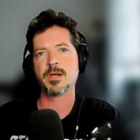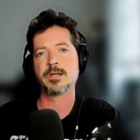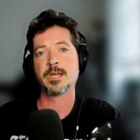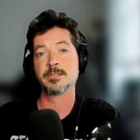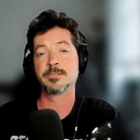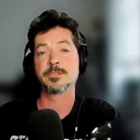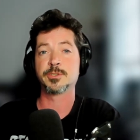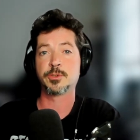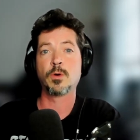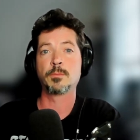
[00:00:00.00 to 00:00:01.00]
about, hey, there's a
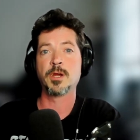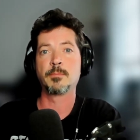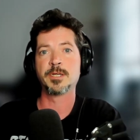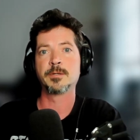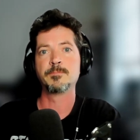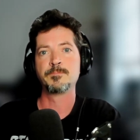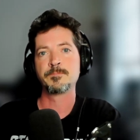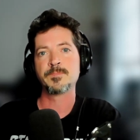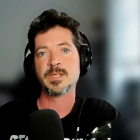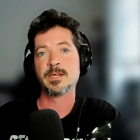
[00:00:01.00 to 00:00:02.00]
storm coming.
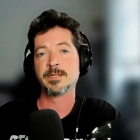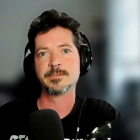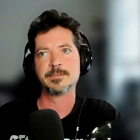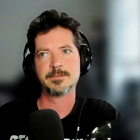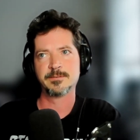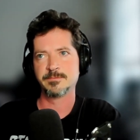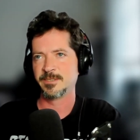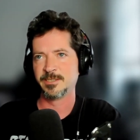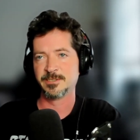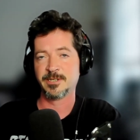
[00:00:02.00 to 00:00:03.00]
And
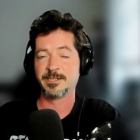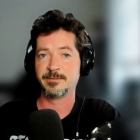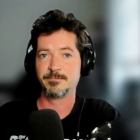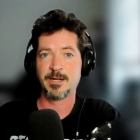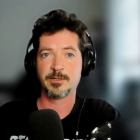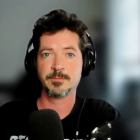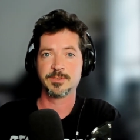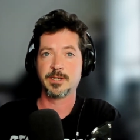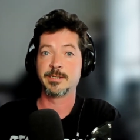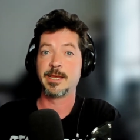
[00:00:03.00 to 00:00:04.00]

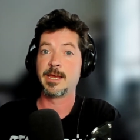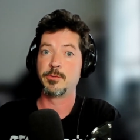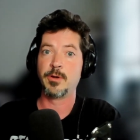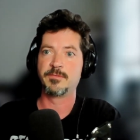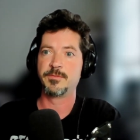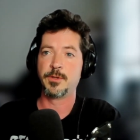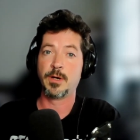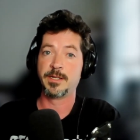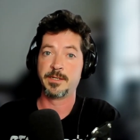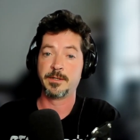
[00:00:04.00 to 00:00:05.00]
Malcolm's like, yeah, you have
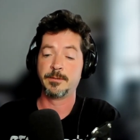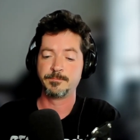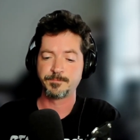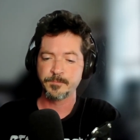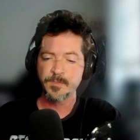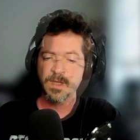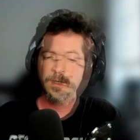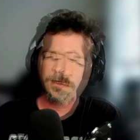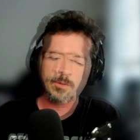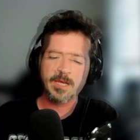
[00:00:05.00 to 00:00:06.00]
no idea.
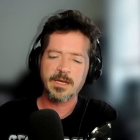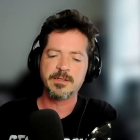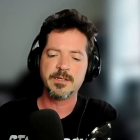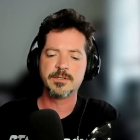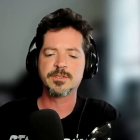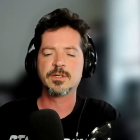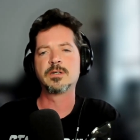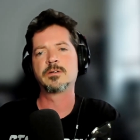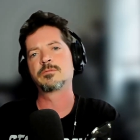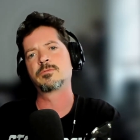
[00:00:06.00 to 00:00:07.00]
Okay, there's
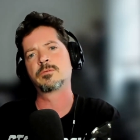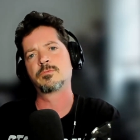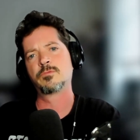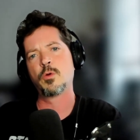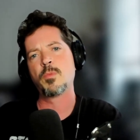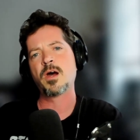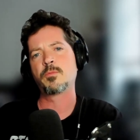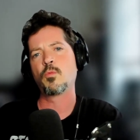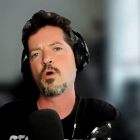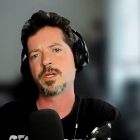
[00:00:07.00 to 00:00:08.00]
a
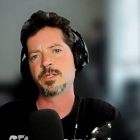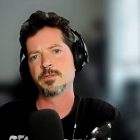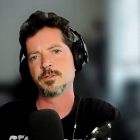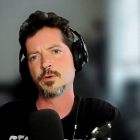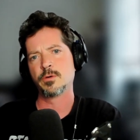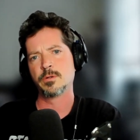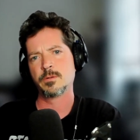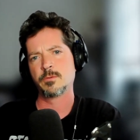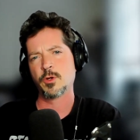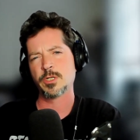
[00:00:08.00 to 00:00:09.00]
robot walking a
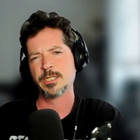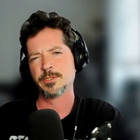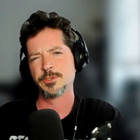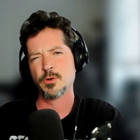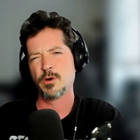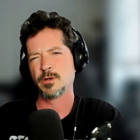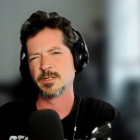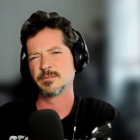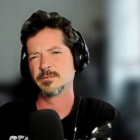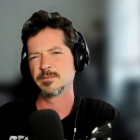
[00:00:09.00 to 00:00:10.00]
dog,
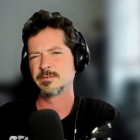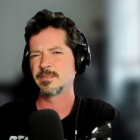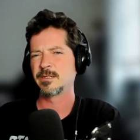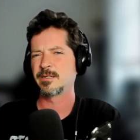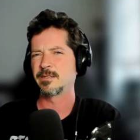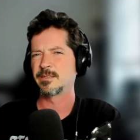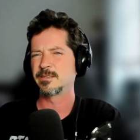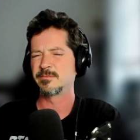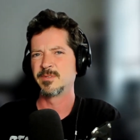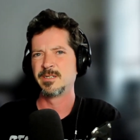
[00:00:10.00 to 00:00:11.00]
and
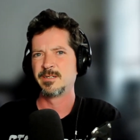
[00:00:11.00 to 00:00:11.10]
I